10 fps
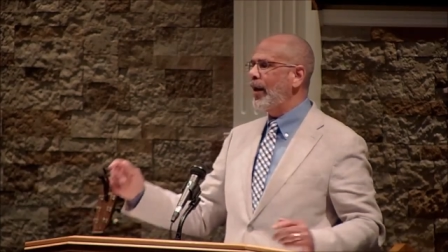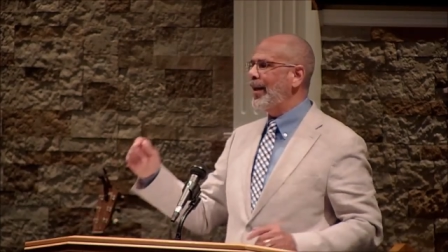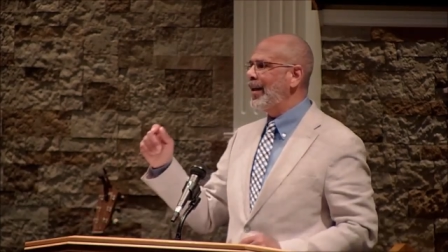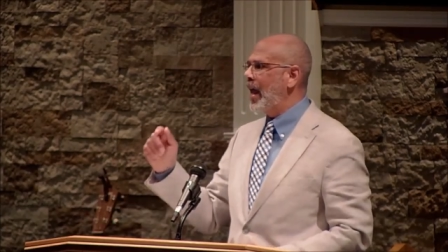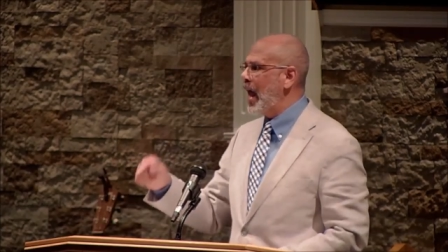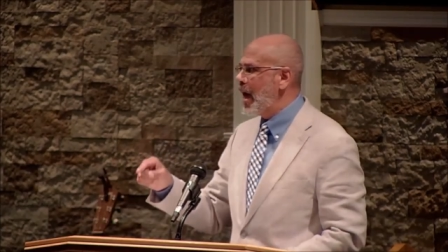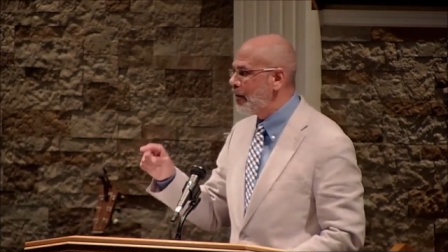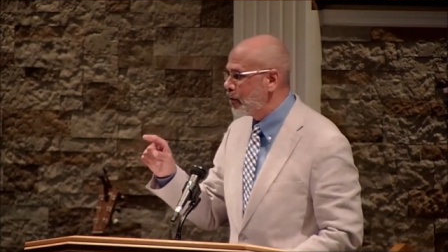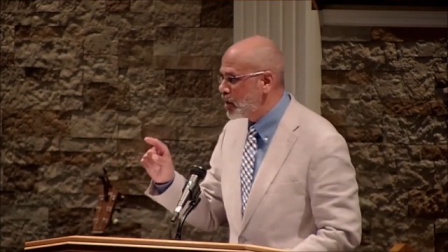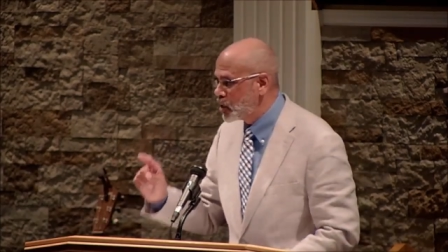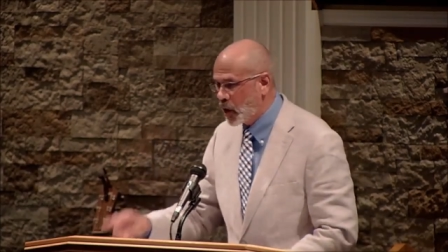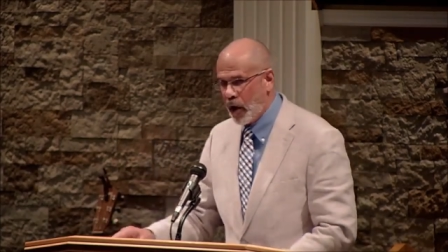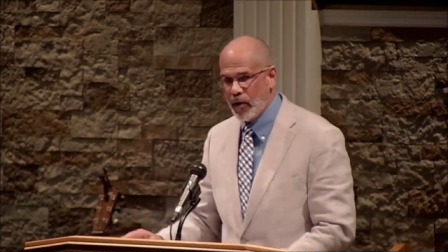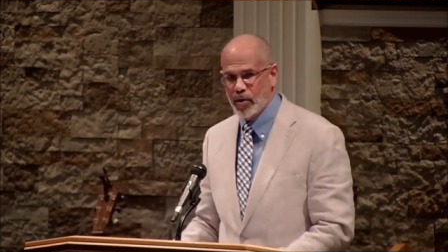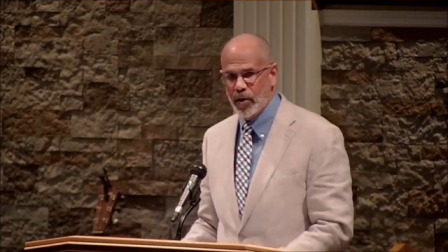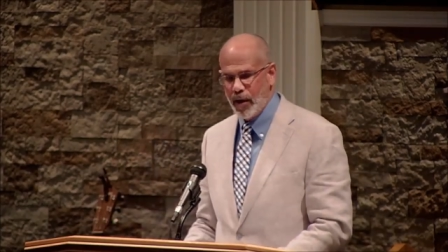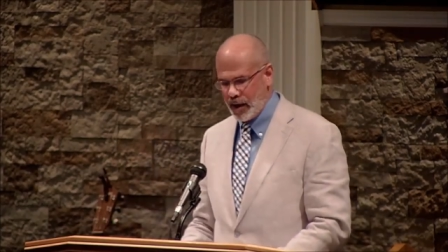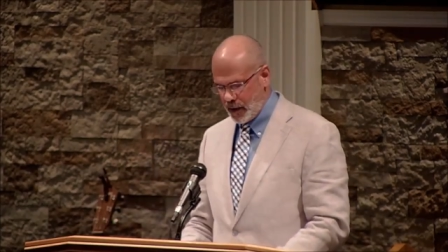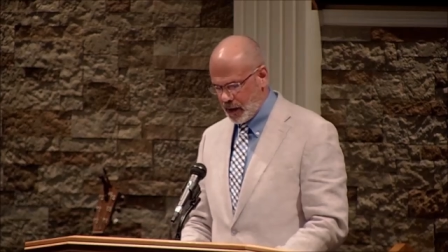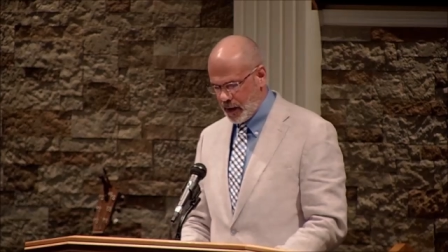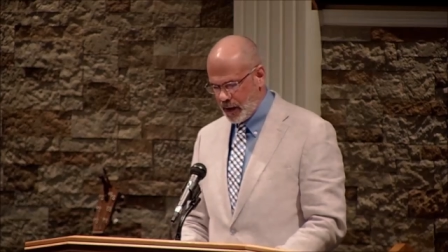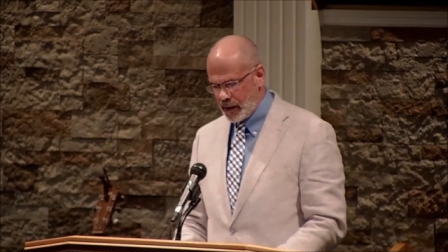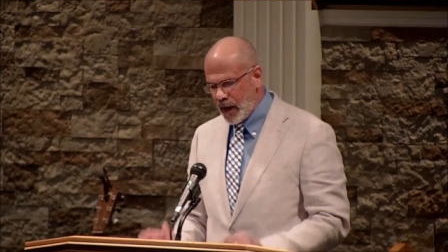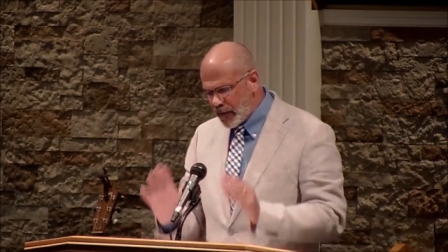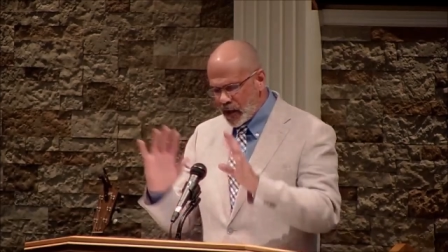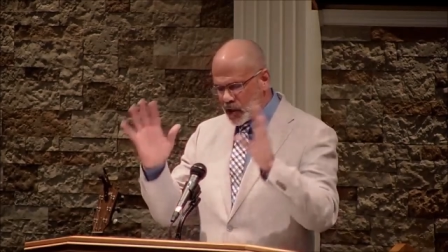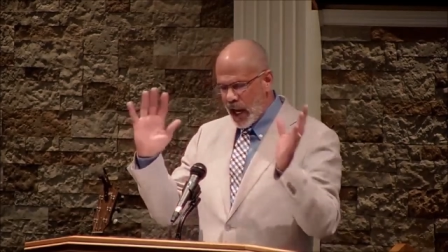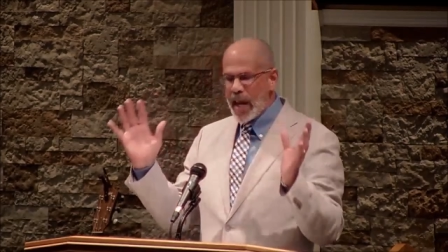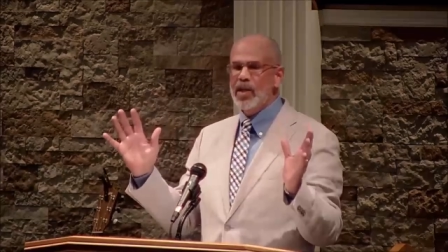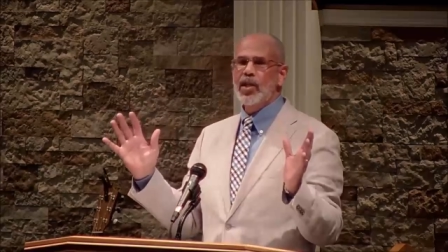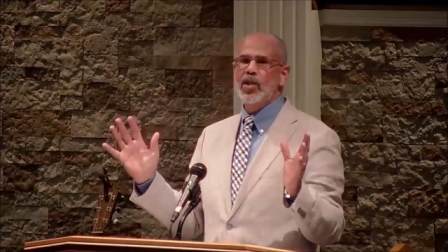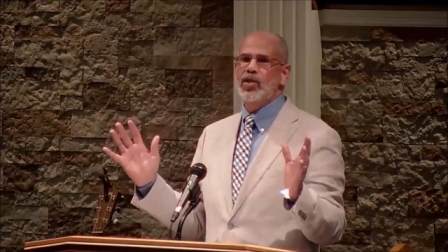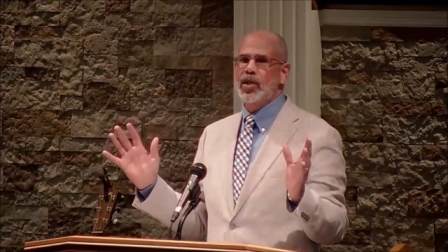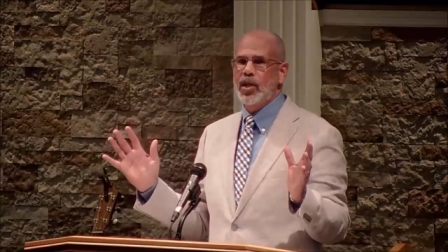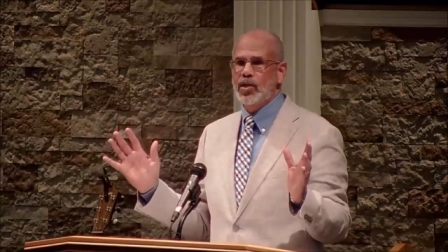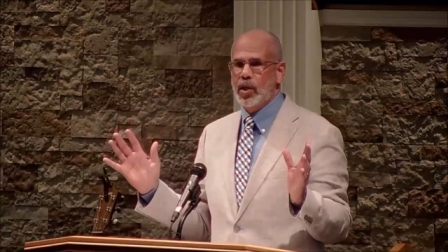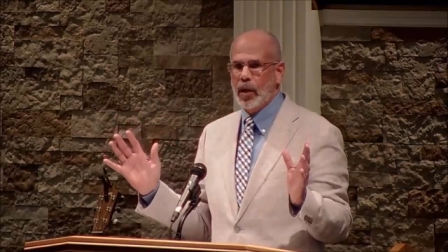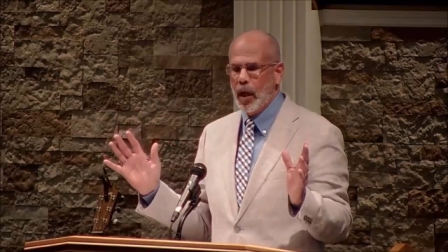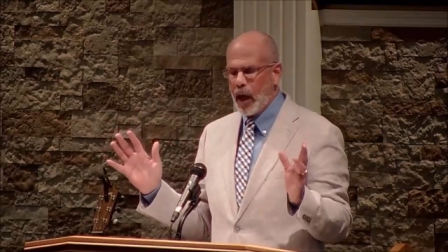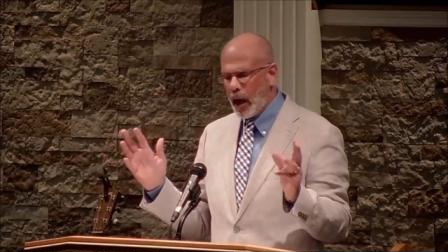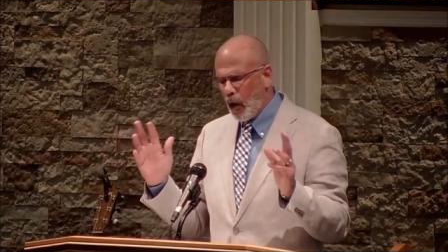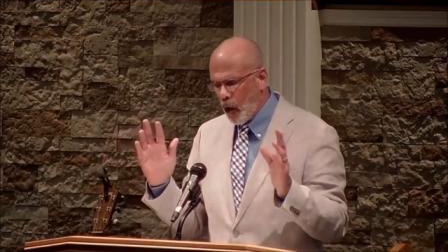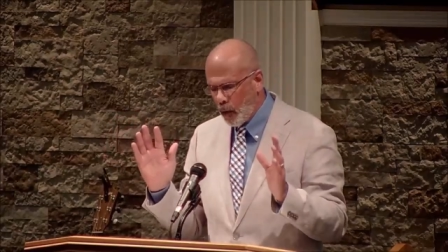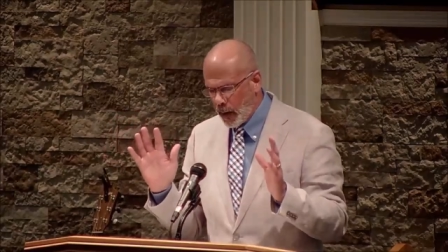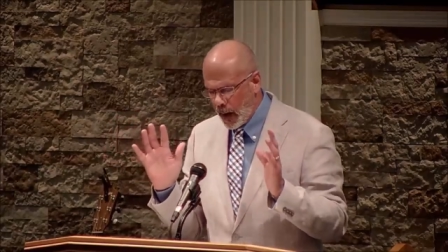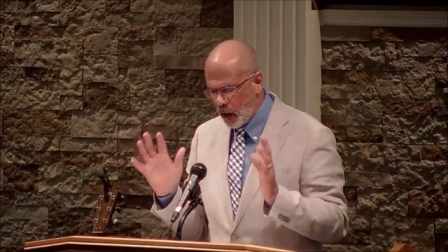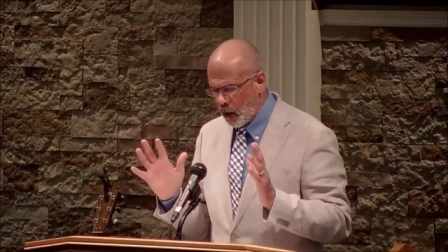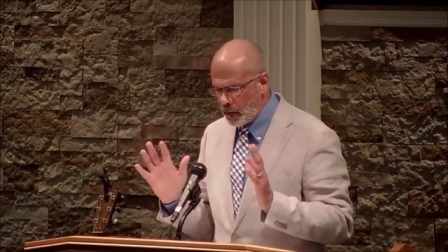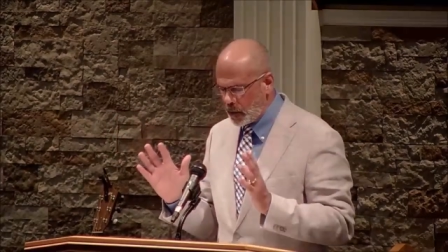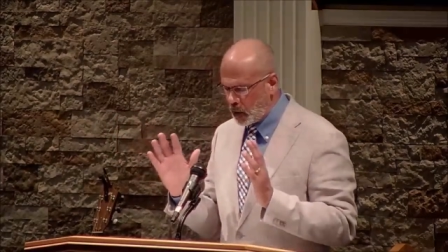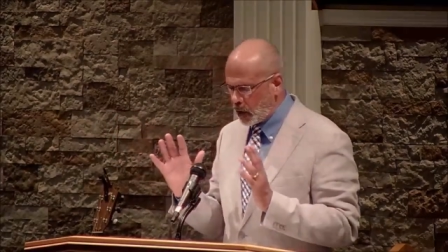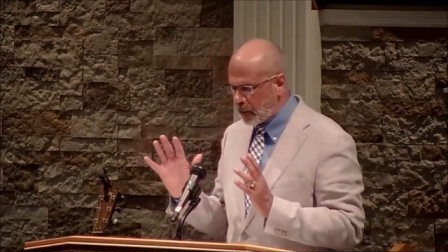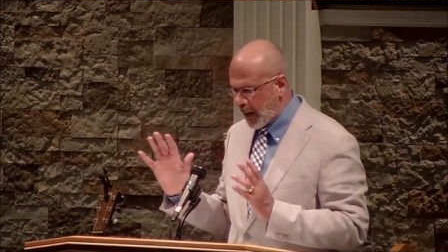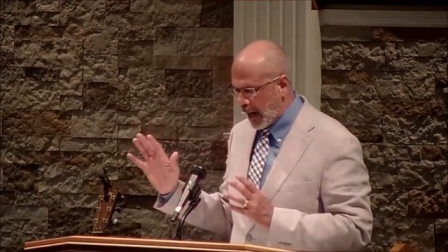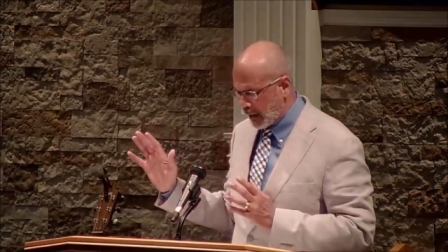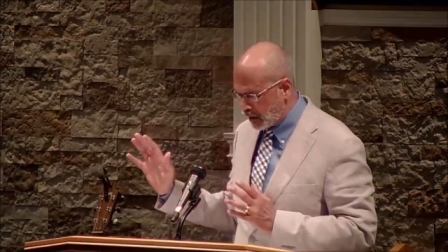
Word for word: in every church. Nothing changed in his teaching. I hope, I hope you look back at